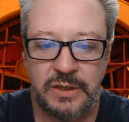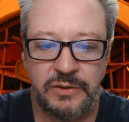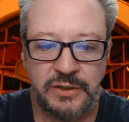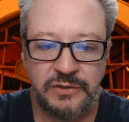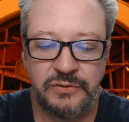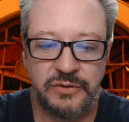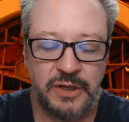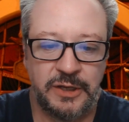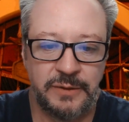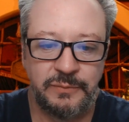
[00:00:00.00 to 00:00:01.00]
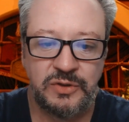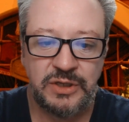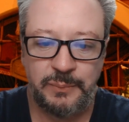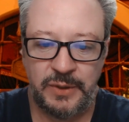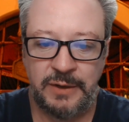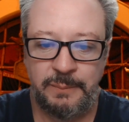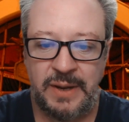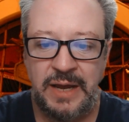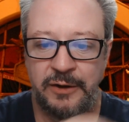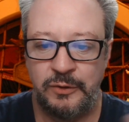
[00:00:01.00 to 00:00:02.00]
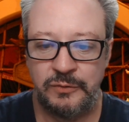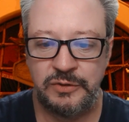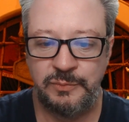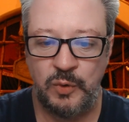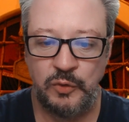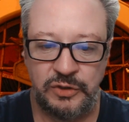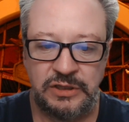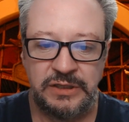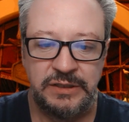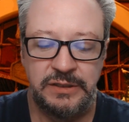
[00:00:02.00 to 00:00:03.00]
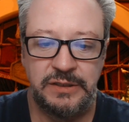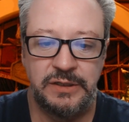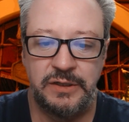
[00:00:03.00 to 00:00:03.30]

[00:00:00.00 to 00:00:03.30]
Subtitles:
this ship in a bottle, supposedly